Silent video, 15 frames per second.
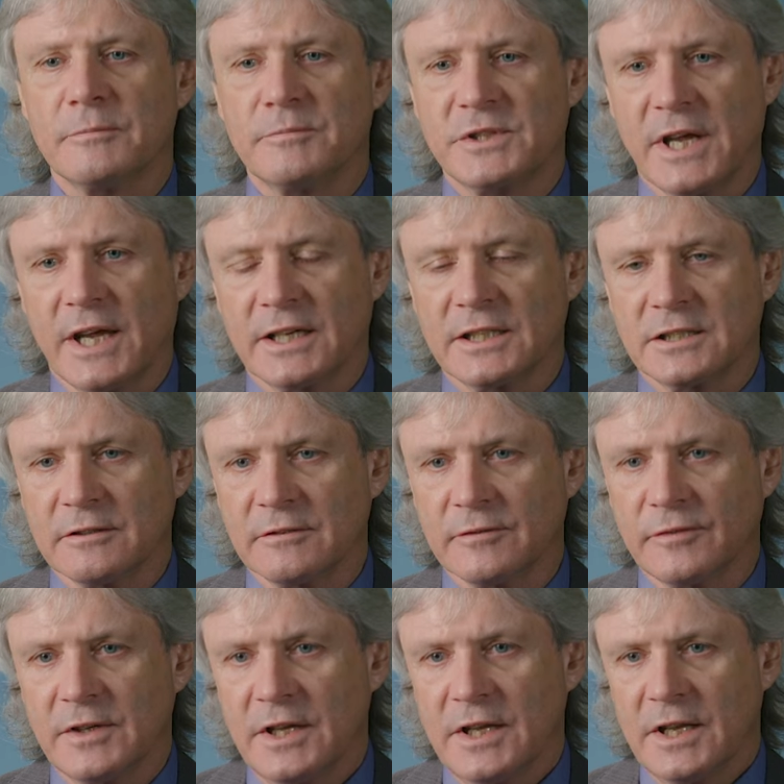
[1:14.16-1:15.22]
objective
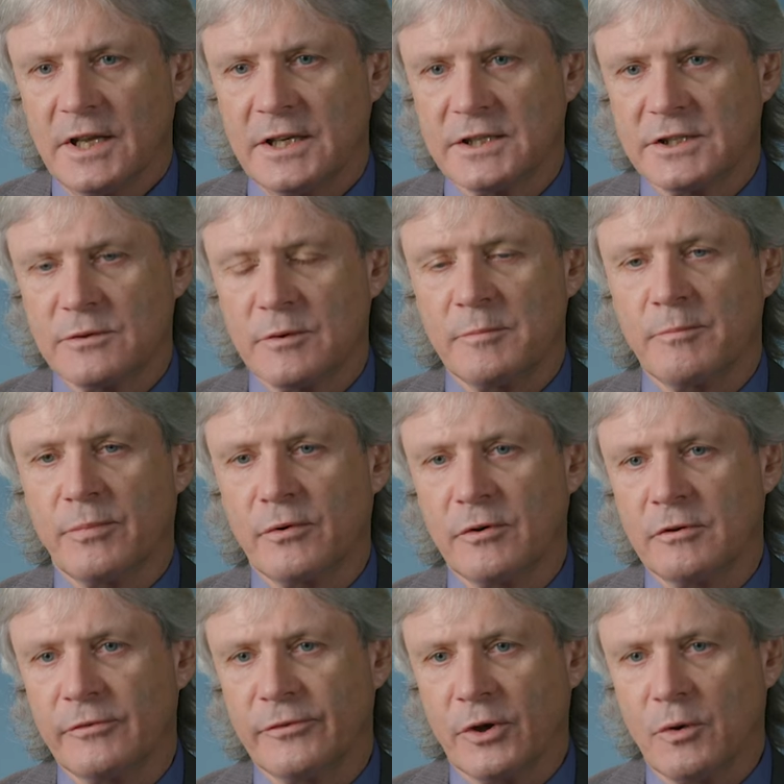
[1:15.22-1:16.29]
is to
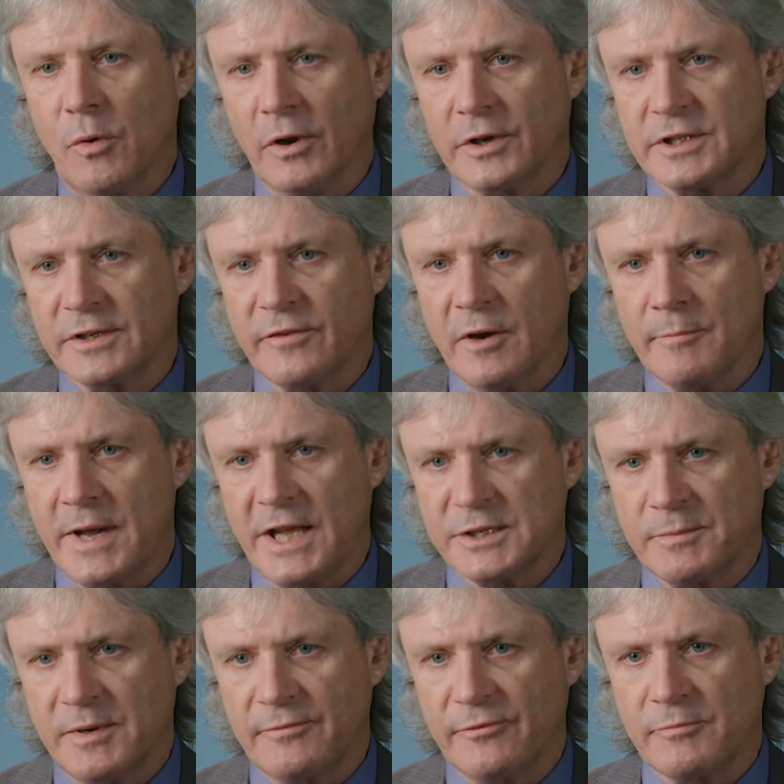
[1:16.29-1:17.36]
improve the quality of our
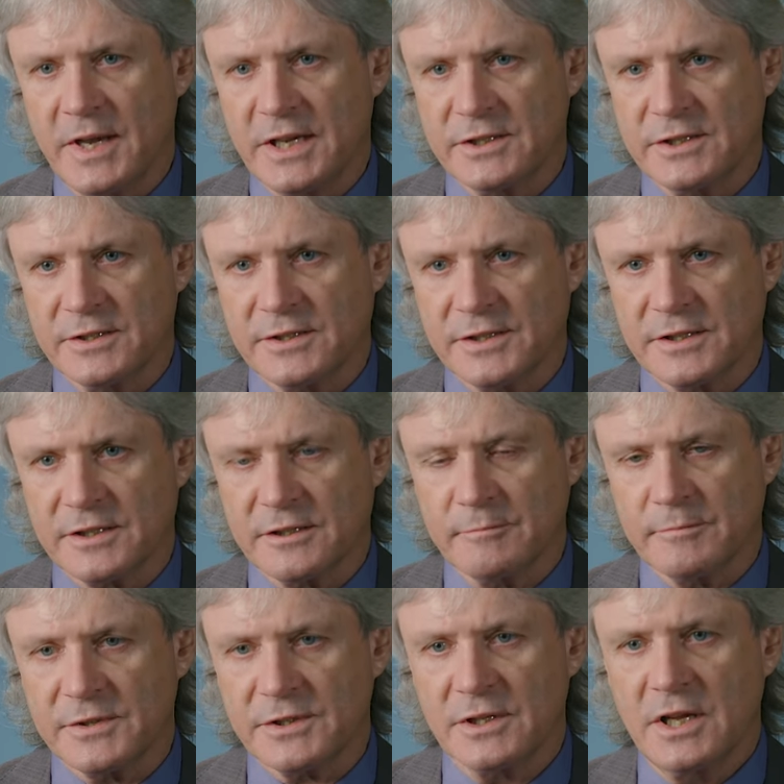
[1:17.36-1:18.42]
management information
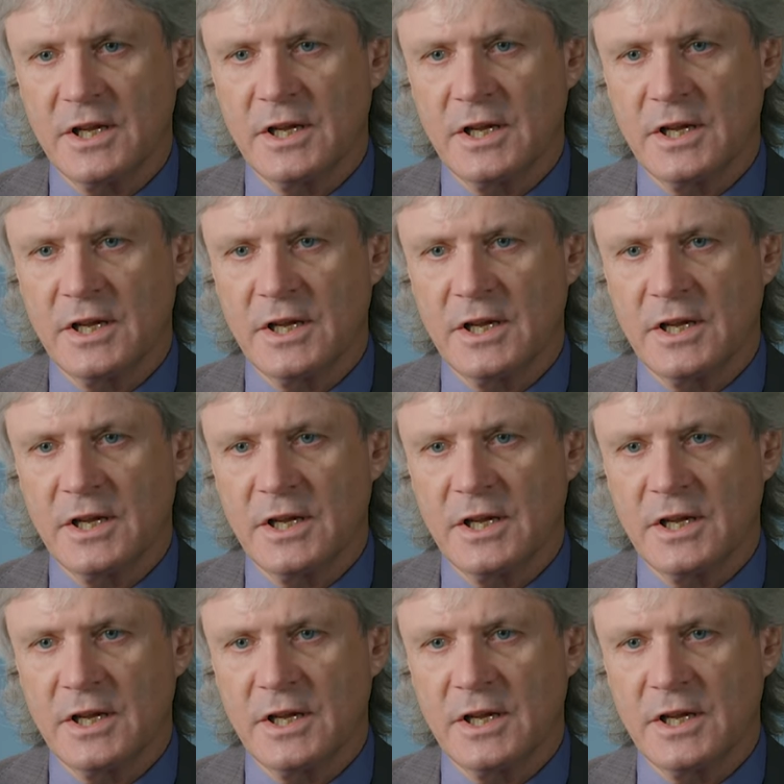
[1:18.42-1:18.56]
systems.